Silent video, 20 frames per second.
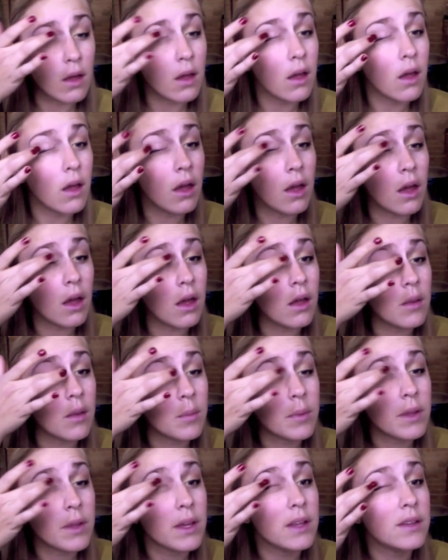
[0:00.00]
And
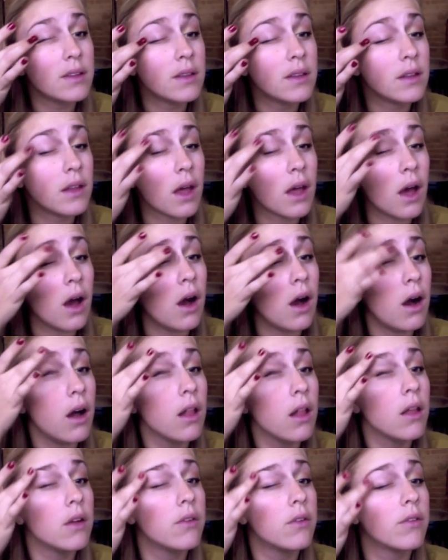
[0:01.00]
placing that
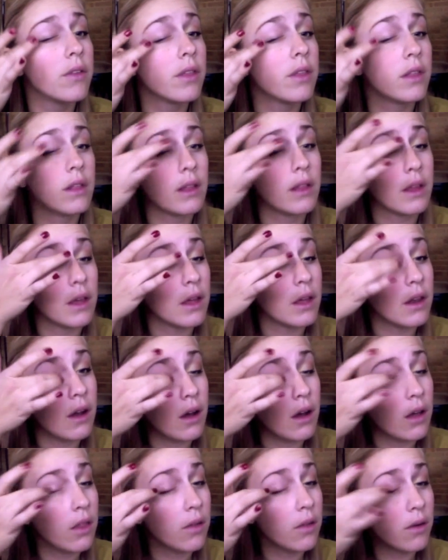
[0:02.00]
all over the lid,
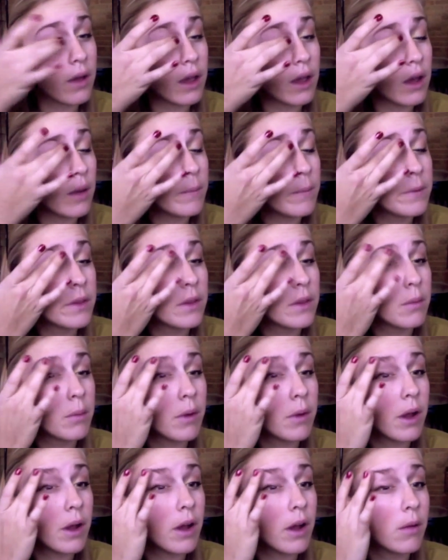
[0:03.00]
all the way up to the
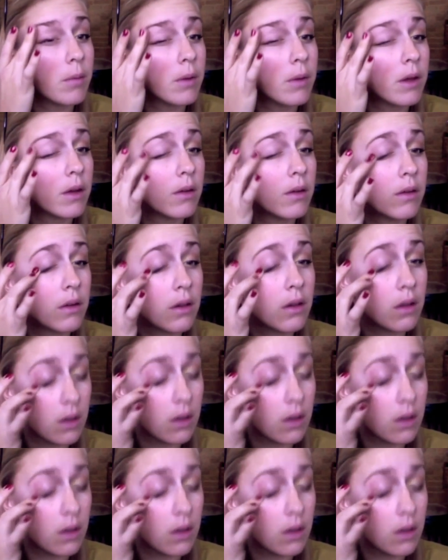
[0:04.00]
brow bone.